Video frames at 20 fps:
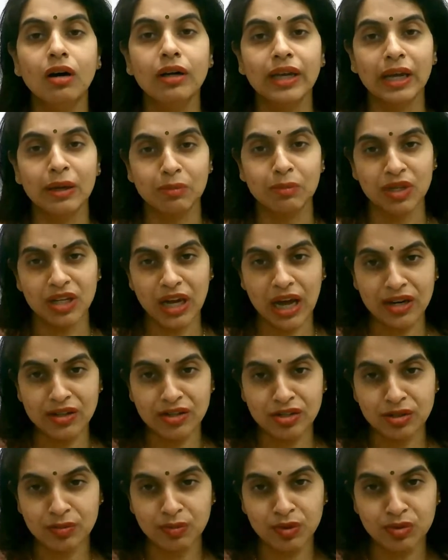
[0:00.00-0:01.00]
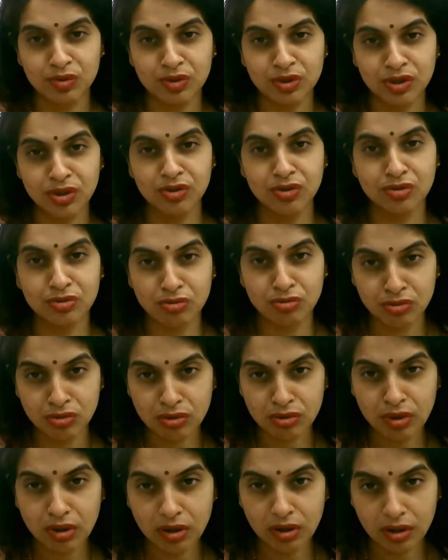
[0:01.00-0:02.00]
can be attributed
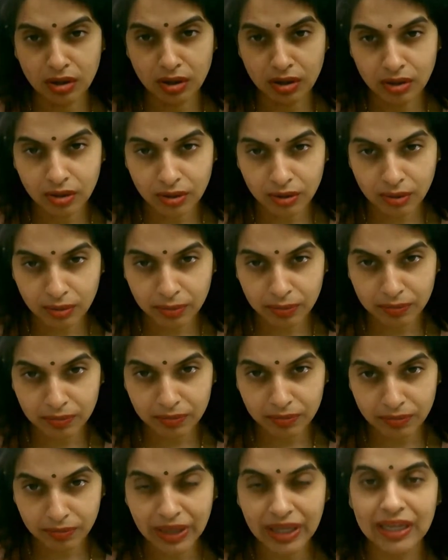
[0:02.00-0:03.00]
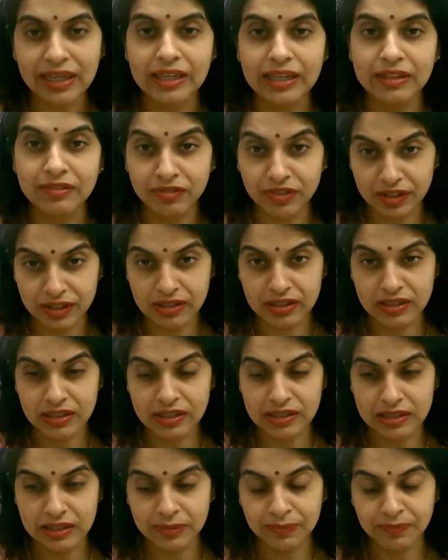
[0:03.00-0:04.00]
to male
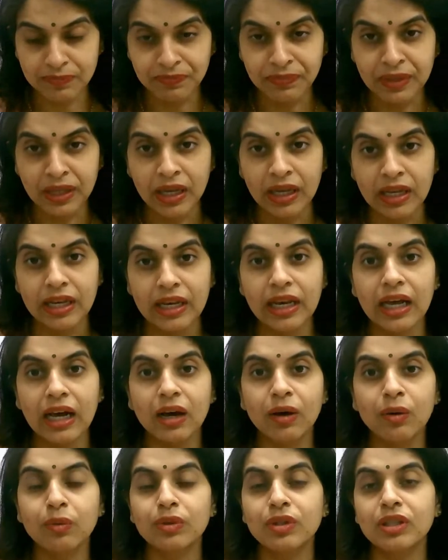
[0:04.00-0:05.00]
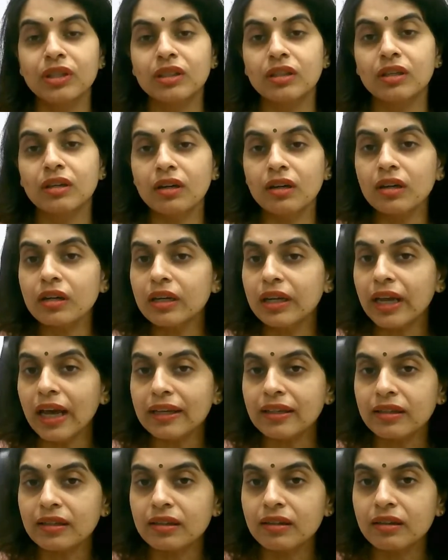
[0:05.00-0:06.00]
infertility. Now, the third
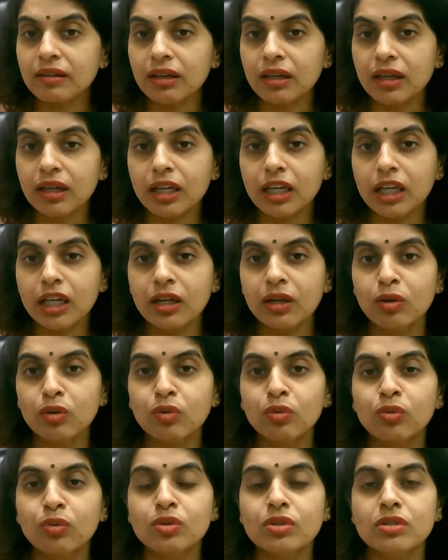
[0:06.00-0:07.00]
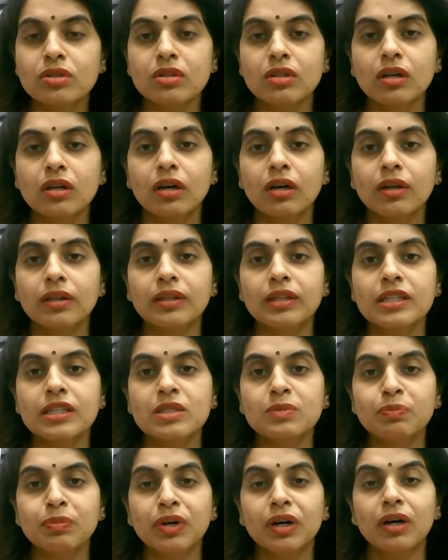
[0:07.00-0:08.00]
category includes the
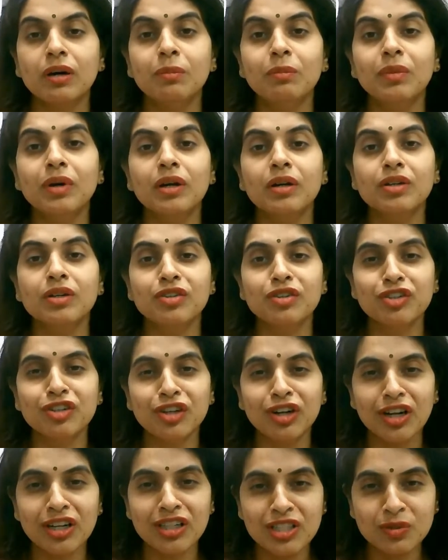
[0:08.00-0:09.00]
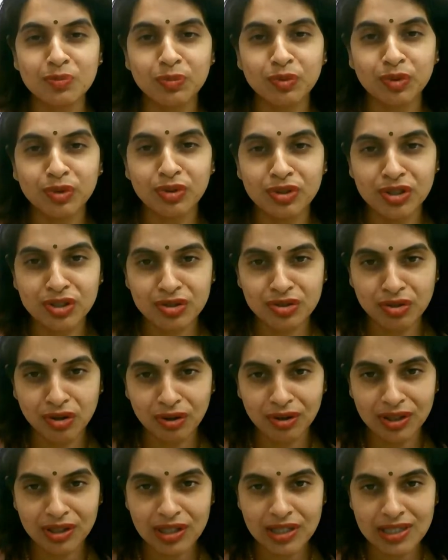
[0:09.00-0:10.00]
sperm transport
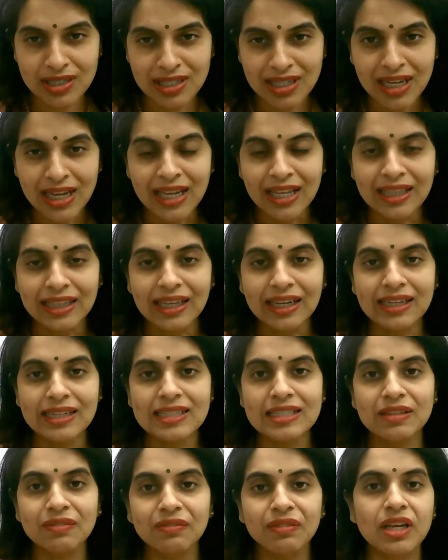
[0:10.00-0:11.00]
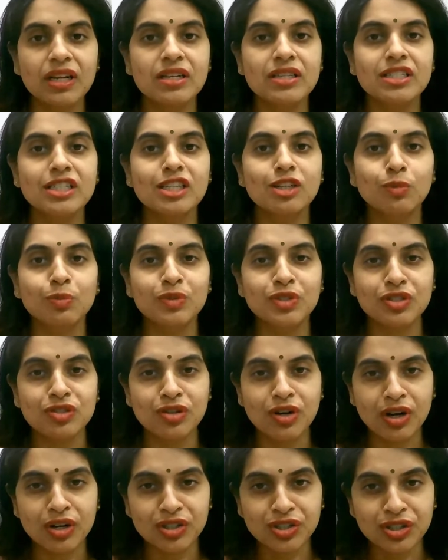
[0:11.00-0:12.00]
disorders. That is, if there is an
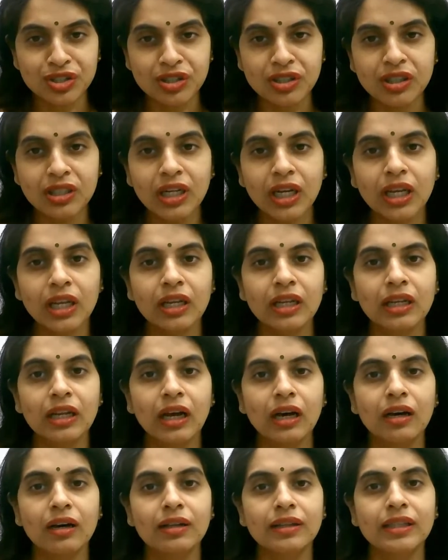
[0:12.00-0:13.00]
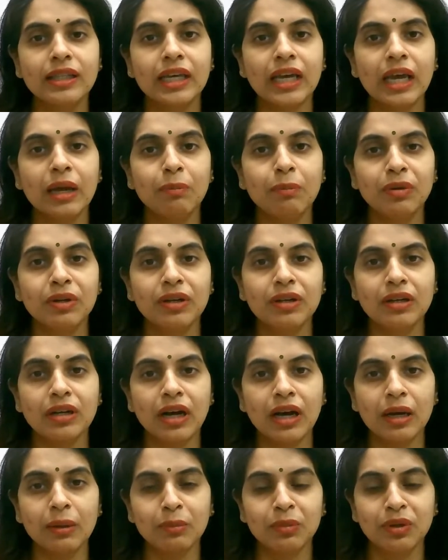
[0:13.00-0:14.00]
obstruction in the
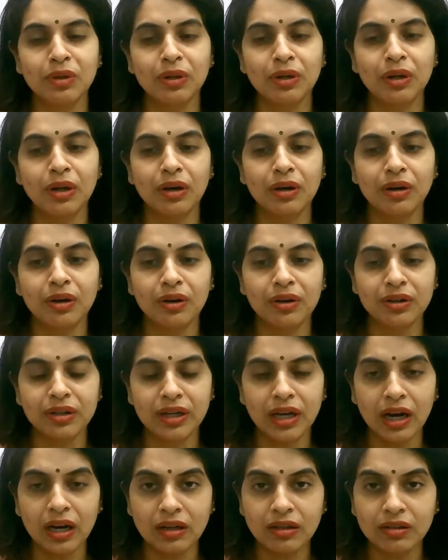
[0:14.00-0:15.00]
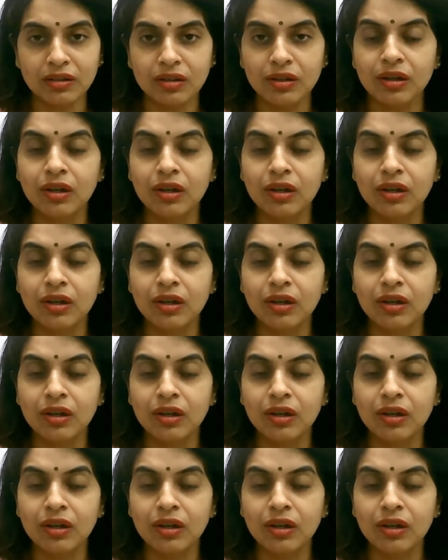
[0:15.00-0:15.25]
epididymal duct,